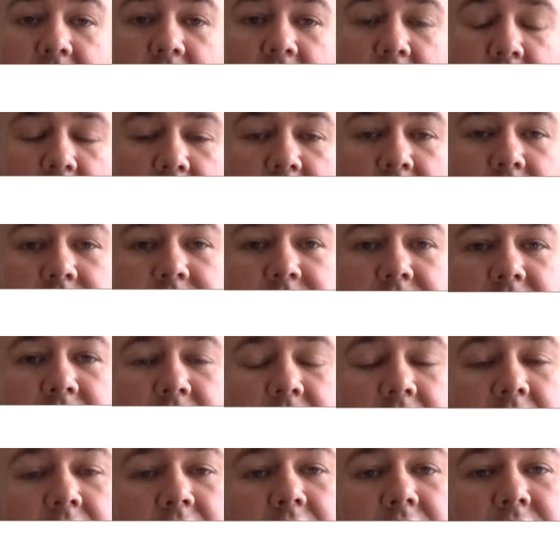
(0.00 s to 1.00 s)
on
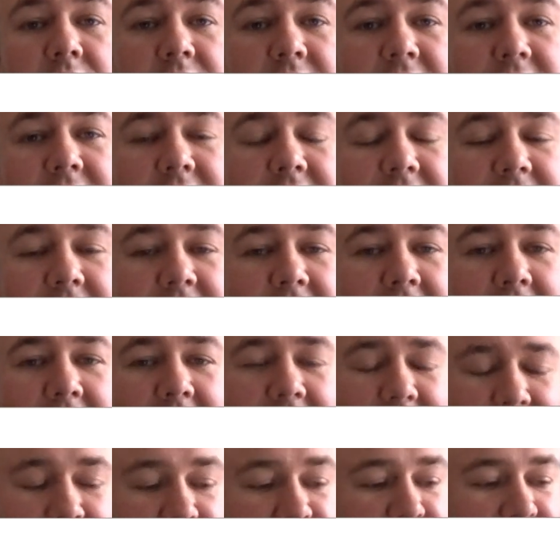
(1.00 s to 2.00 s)
our
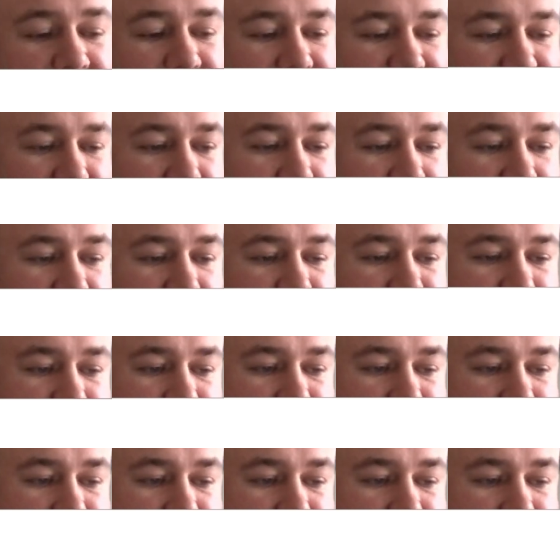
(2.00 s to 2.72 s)
electricity bill.